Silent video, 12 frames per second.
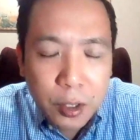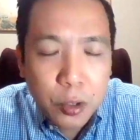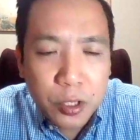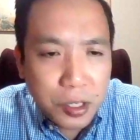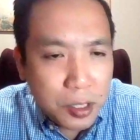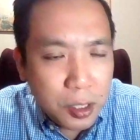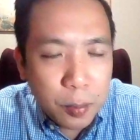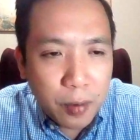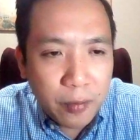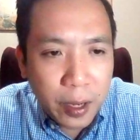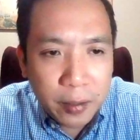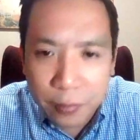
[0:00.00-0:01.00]
You just need to
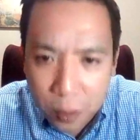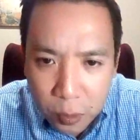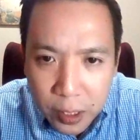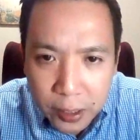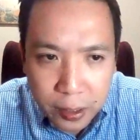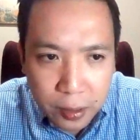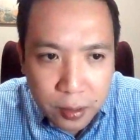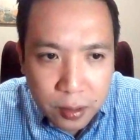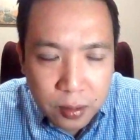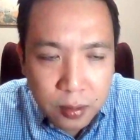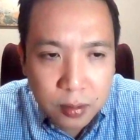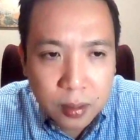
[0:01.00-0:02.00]
provide a few
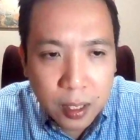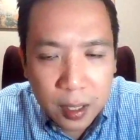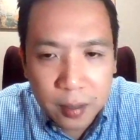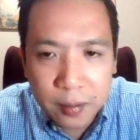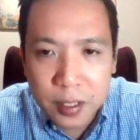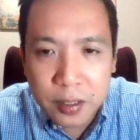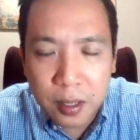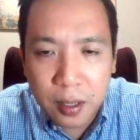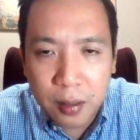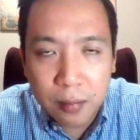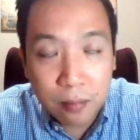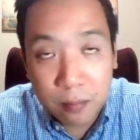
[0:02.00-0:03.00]
details uh, these
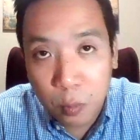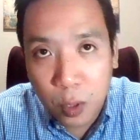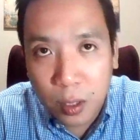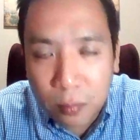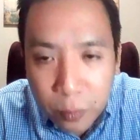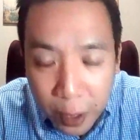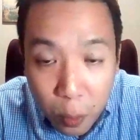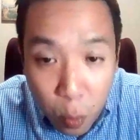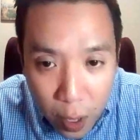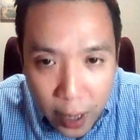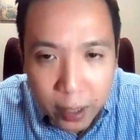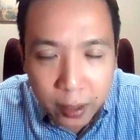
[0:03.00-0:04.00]
are well
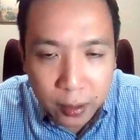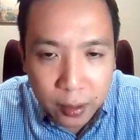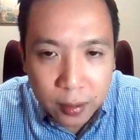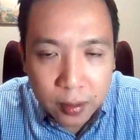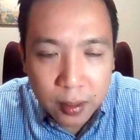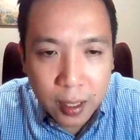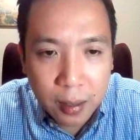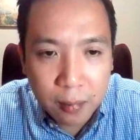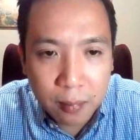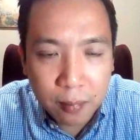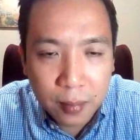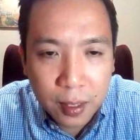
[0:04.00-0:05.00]
required
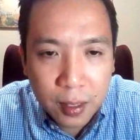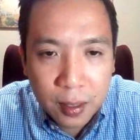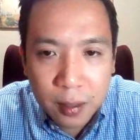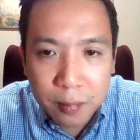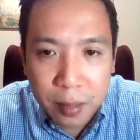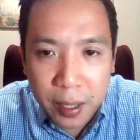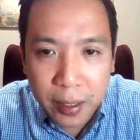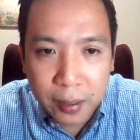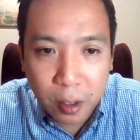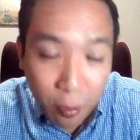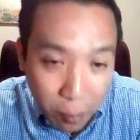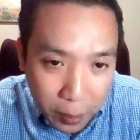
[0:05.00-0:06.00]
um, by
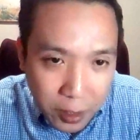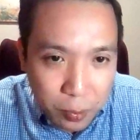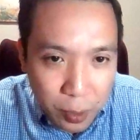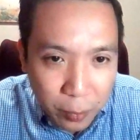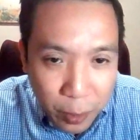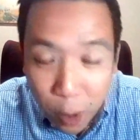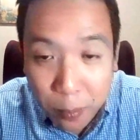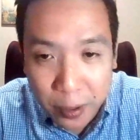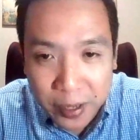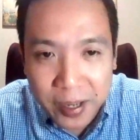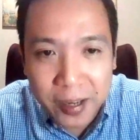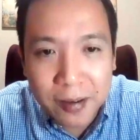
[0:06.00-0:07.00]
the governments where we
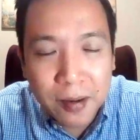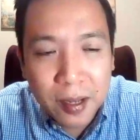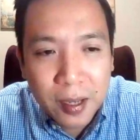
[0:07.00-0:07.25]
operate in,